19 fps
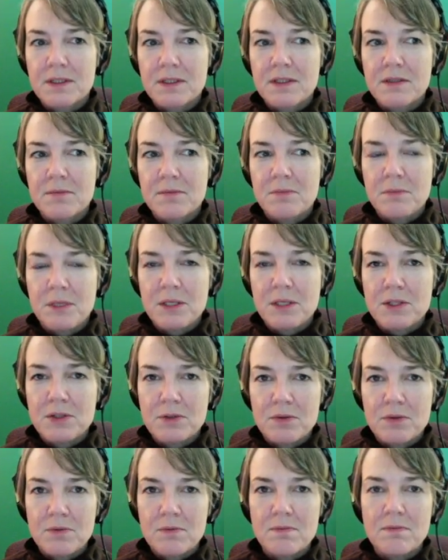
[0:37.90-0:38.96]
me
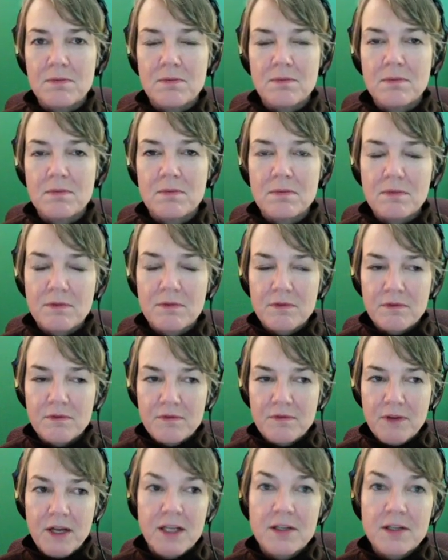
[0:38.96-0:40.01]
to
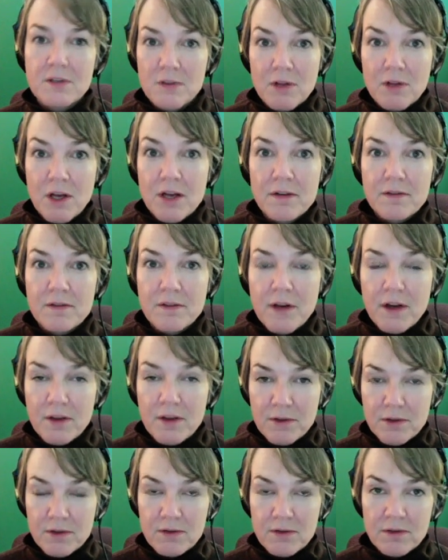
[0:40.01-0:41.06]
find a lot of
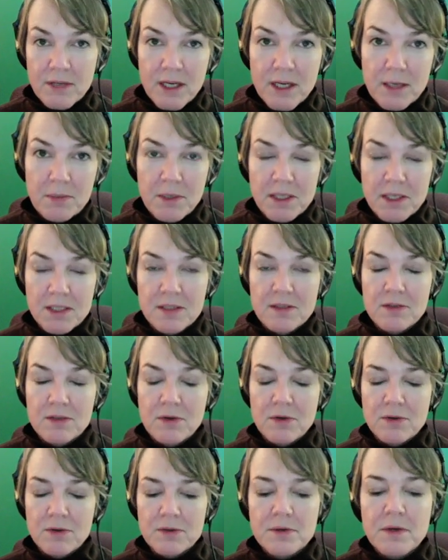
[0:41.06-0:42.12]
other like-minded
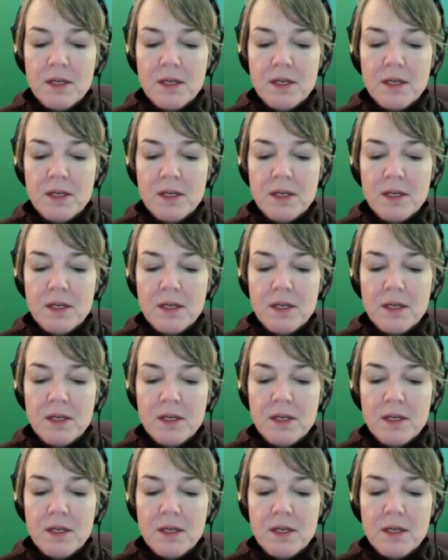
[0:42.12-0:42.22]
souls.